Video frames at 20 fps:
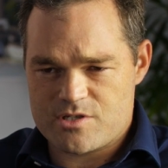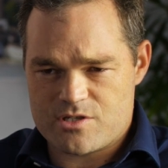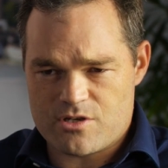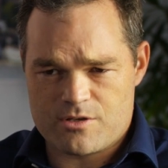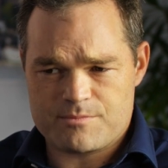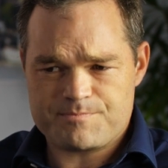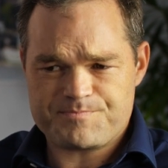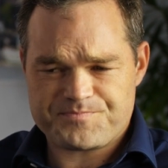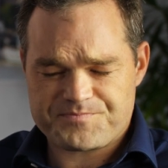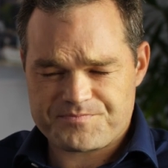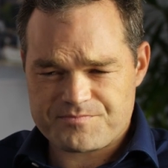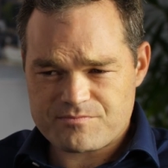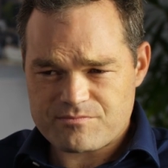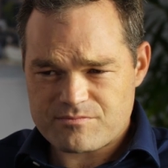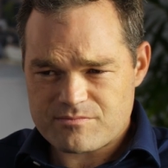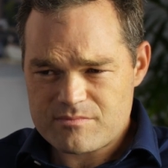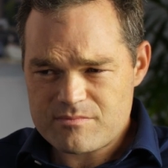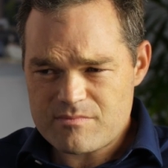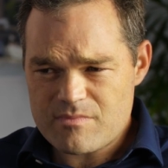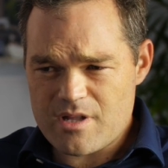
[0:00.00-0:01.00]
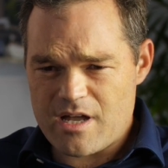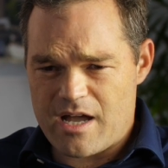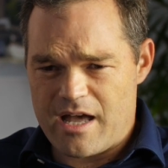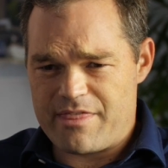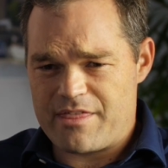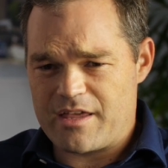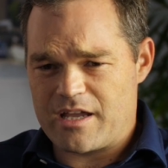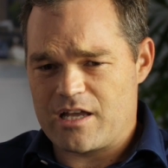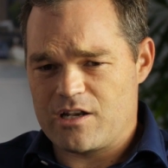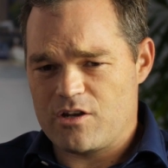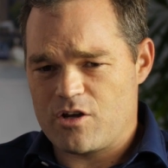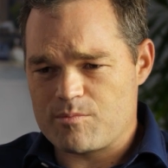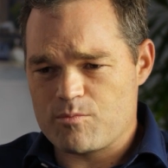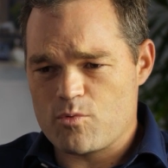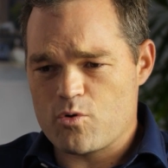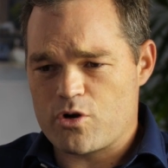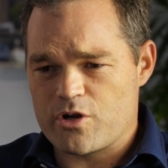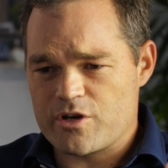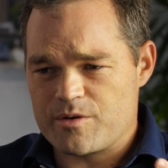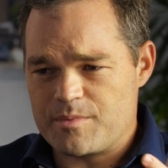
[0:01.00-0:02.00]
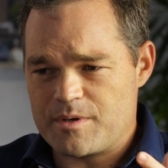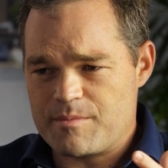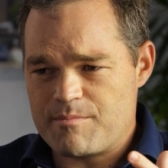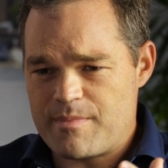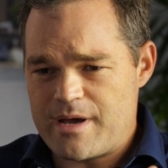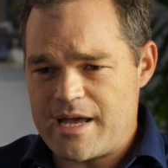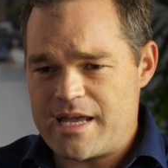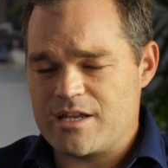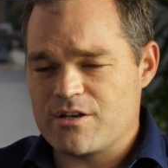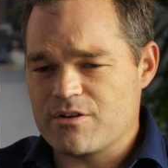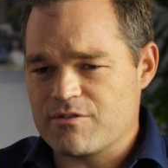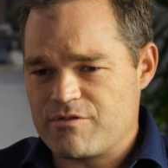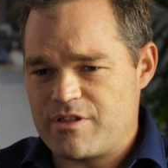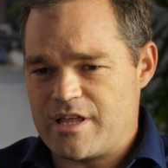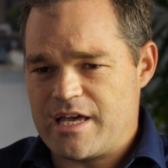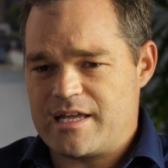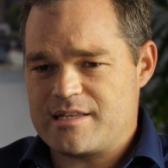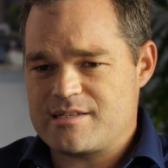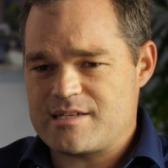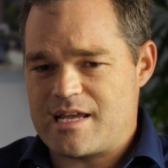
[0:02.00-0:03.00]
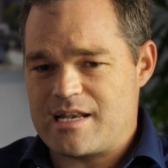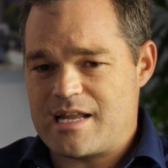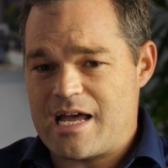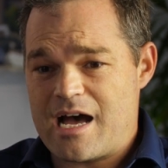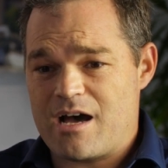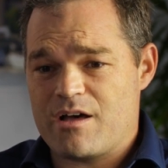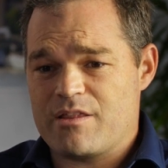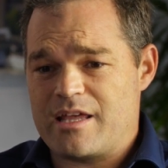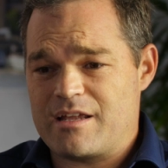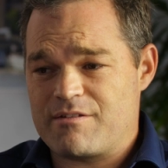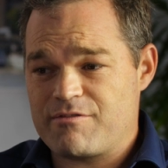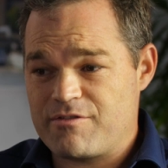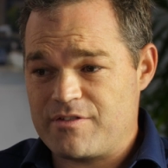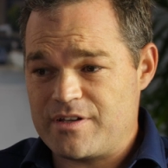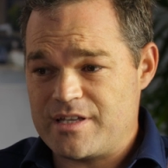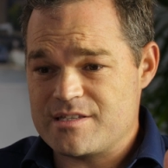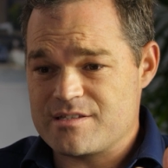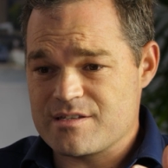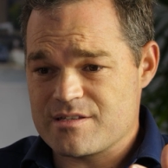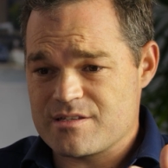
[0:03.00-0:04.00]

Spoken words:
So I think a lot more could have been made of that and how that feeds